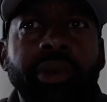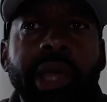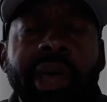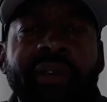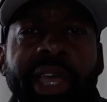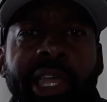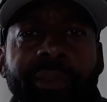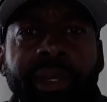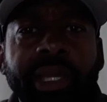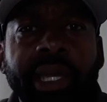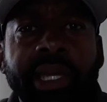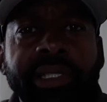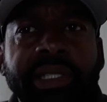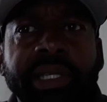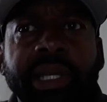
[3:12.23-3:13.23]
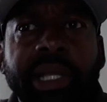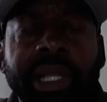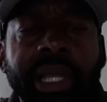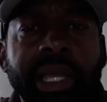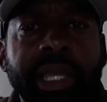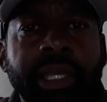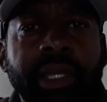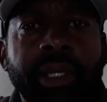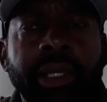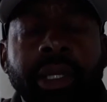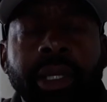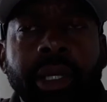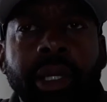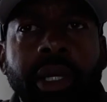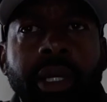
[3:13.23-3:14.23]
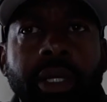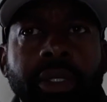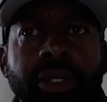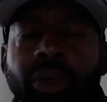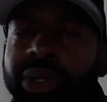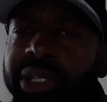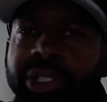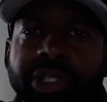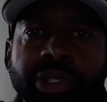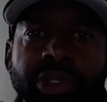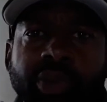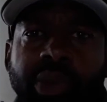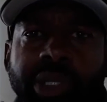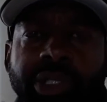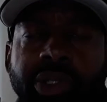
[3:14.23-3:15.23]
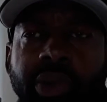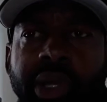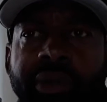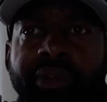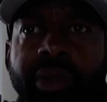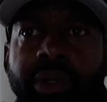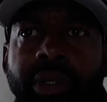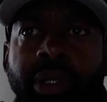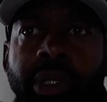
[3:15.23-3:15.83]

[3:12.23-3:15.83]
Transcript: You have ABS and clay, no issues whatsoever,